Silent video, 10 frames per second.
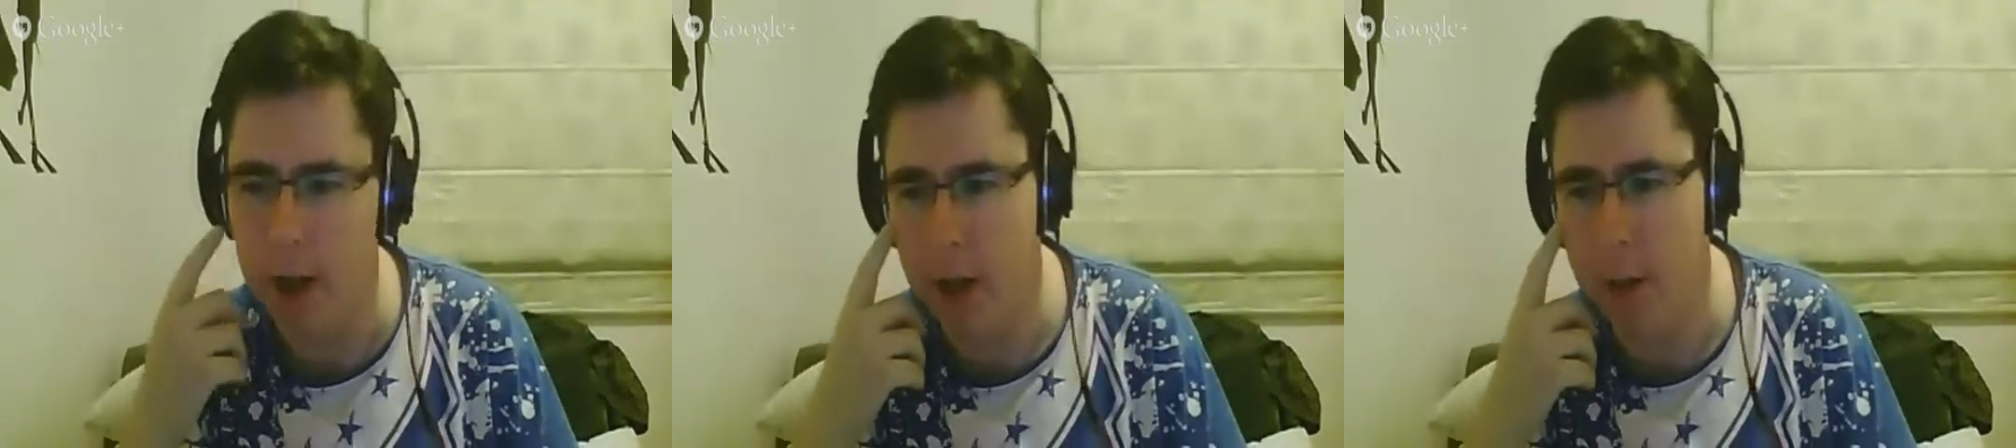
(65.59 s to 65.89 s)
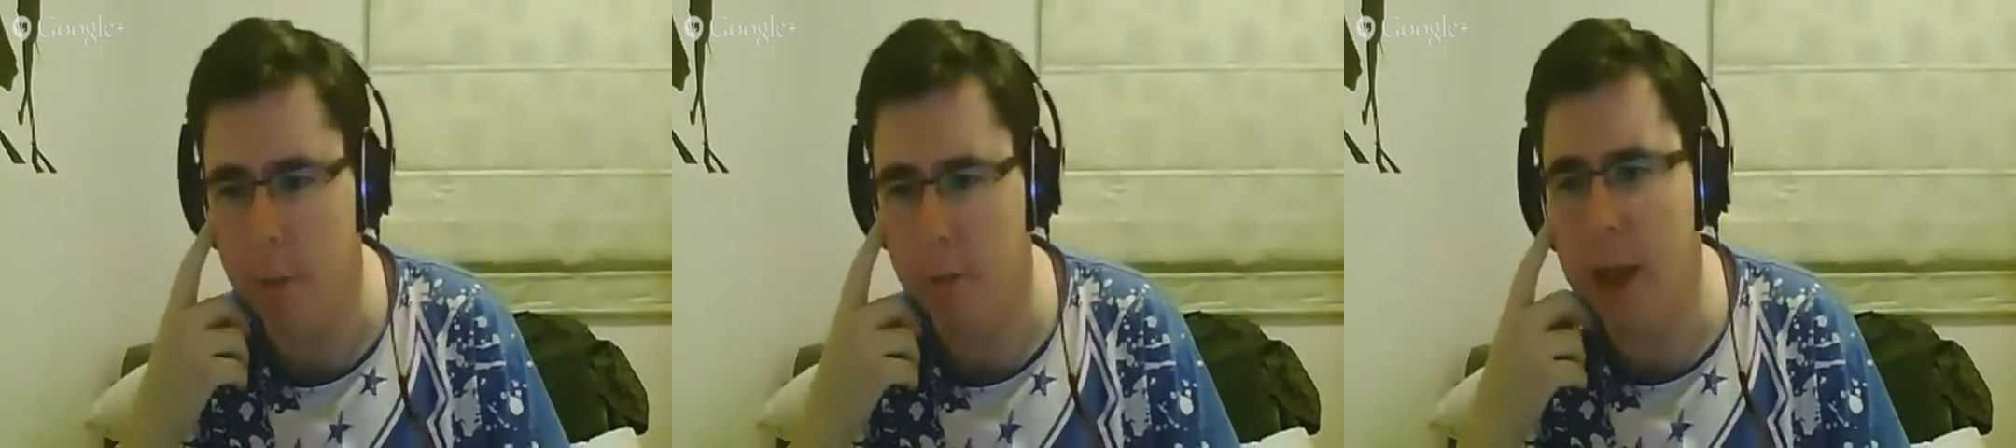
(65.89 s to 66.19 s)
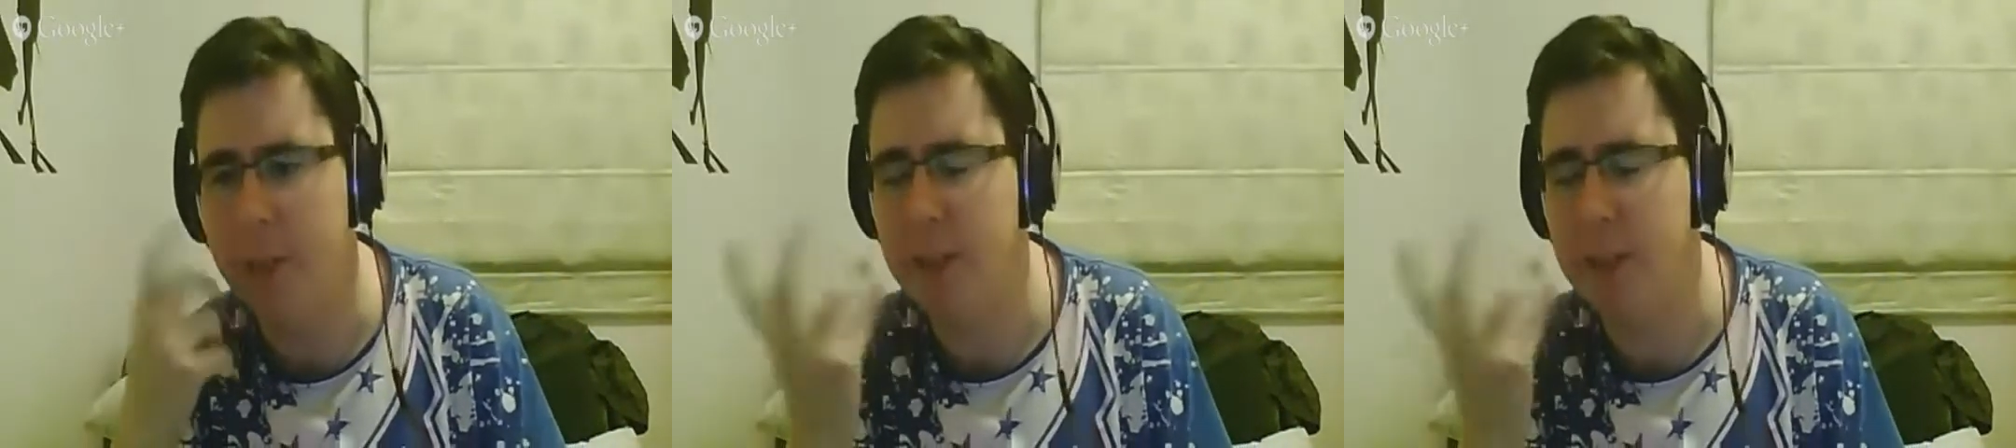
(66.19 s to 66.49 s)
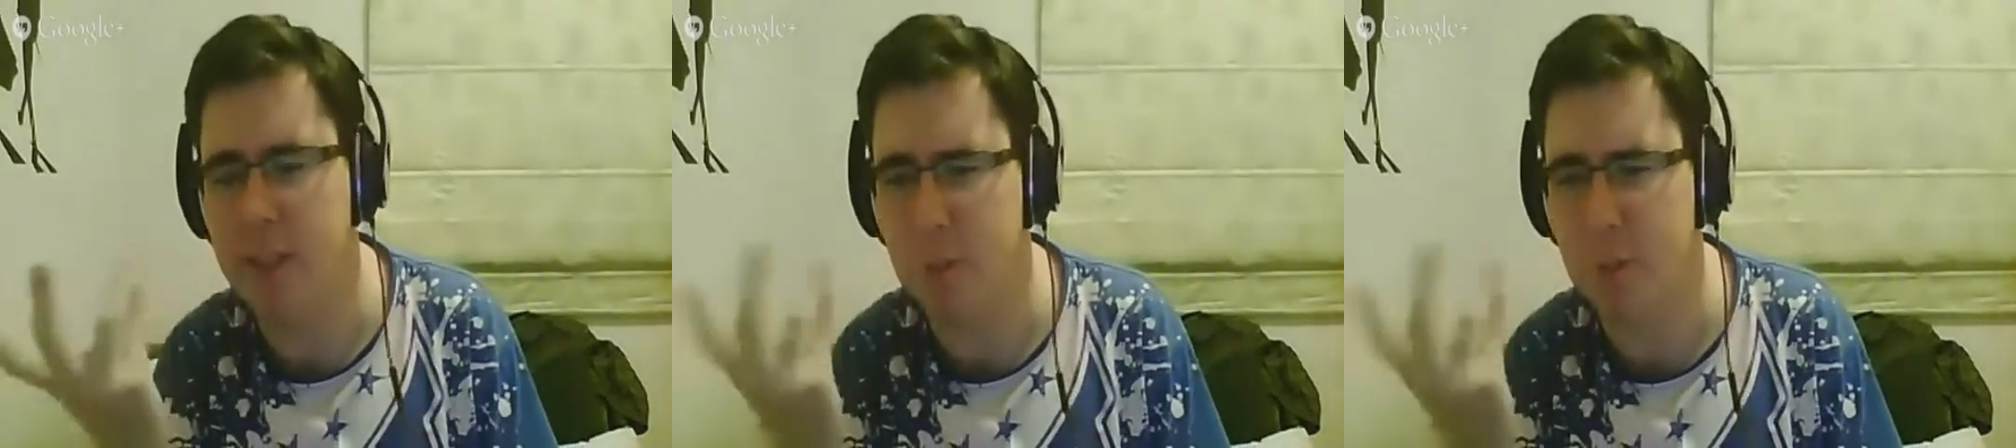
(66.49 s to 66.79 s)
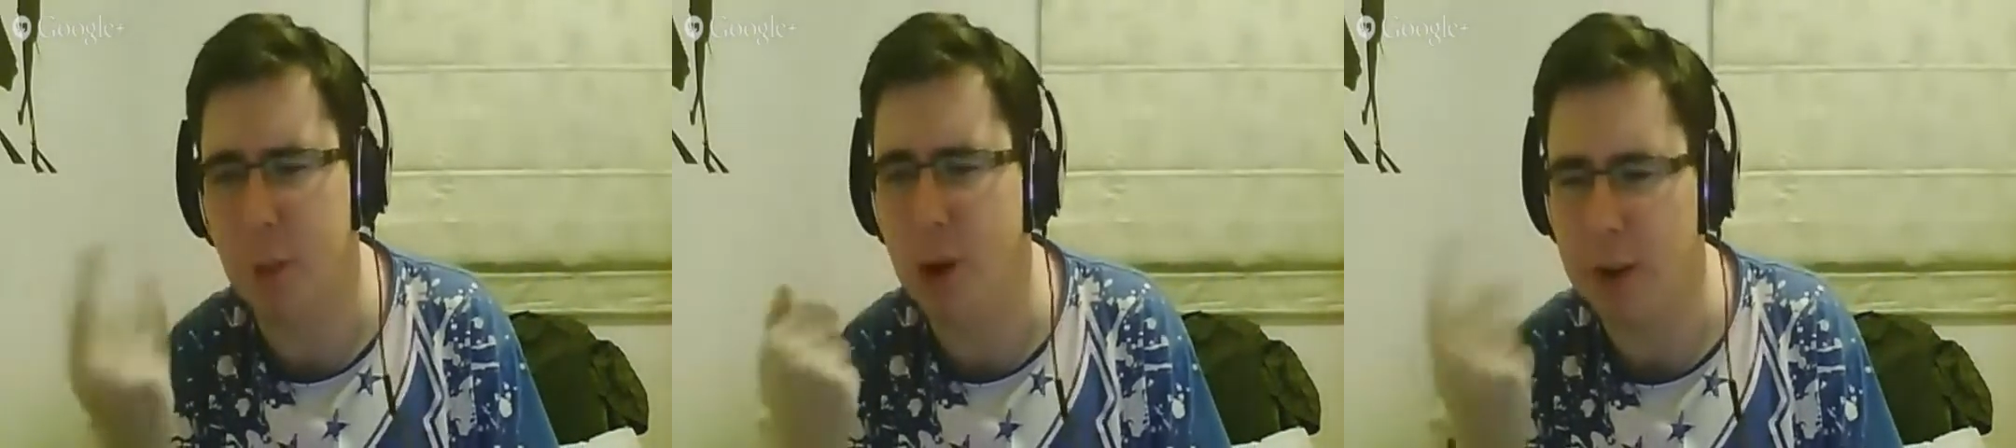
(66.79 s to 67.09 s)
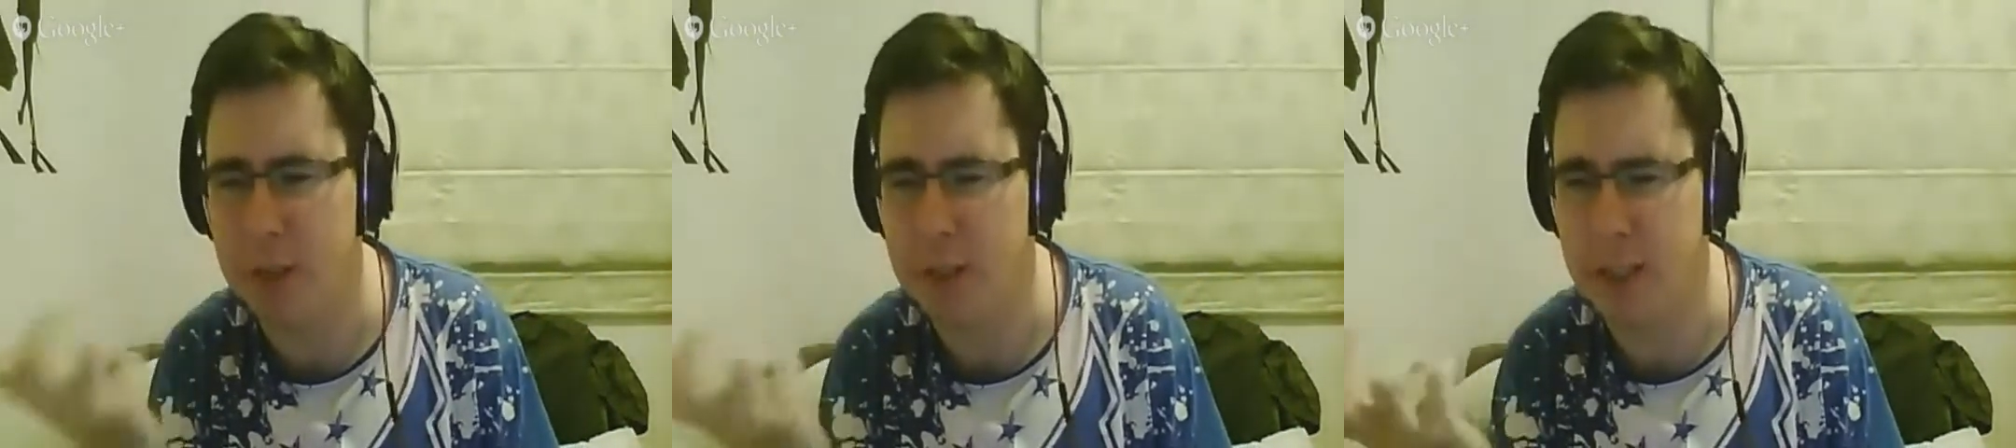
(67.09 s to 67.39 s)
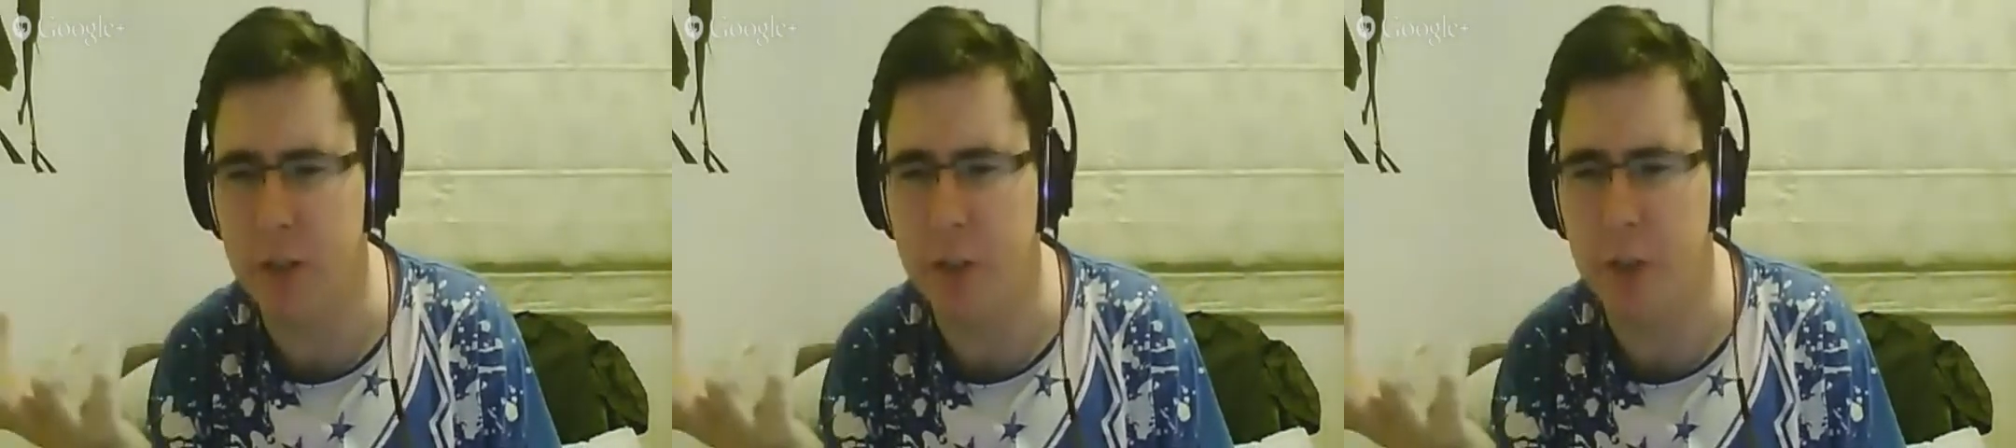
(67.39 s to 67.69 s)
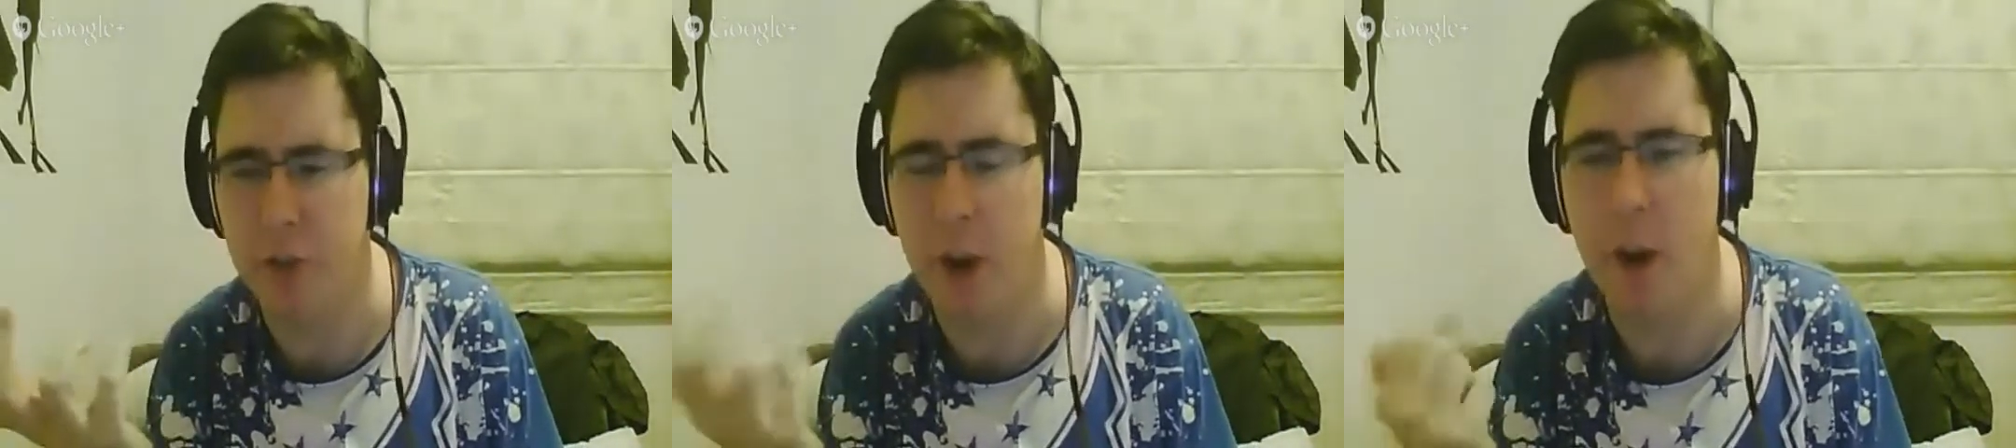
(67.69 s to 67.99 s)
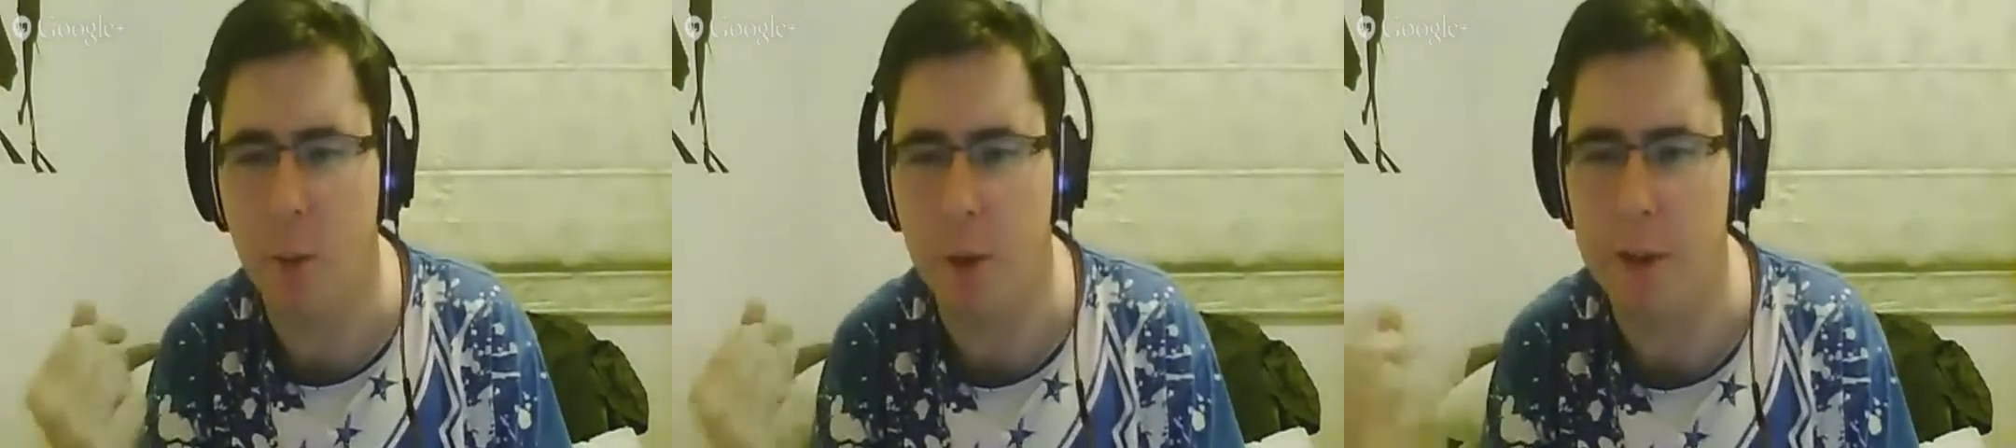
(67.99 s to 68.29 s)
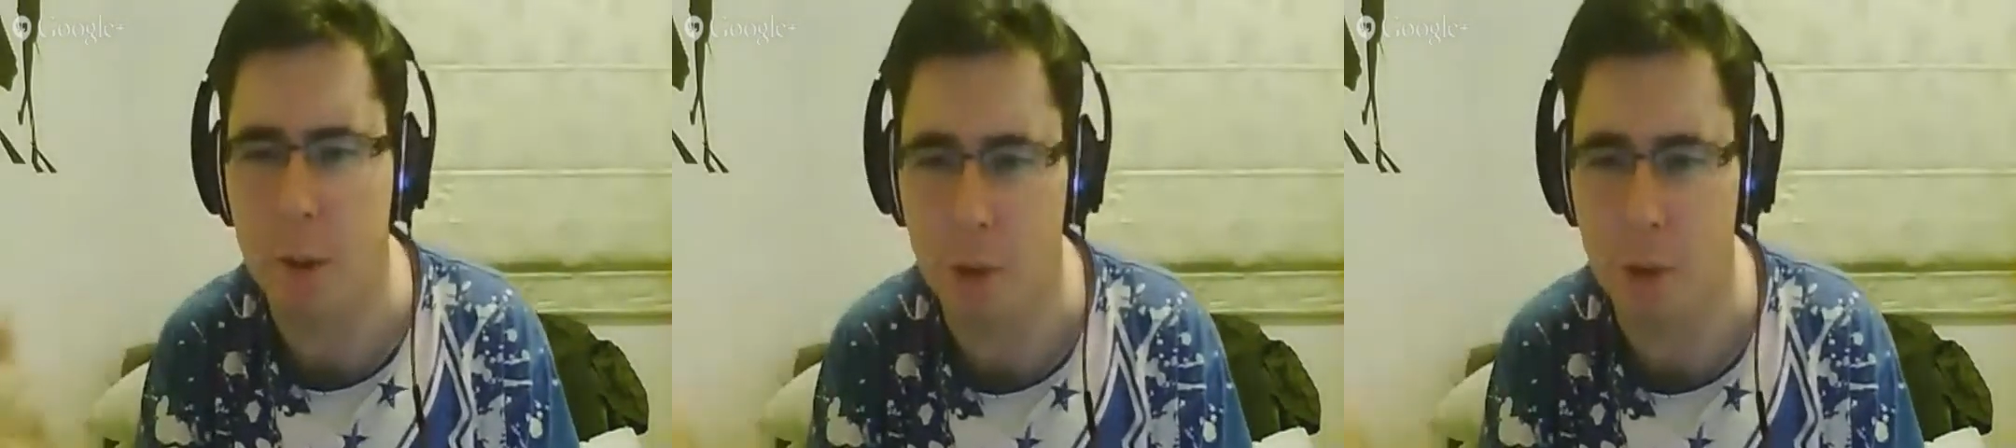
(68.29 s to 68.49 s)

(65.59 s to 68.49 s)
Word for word: uh, and this isn't a spoiler because it is in the trailer, when the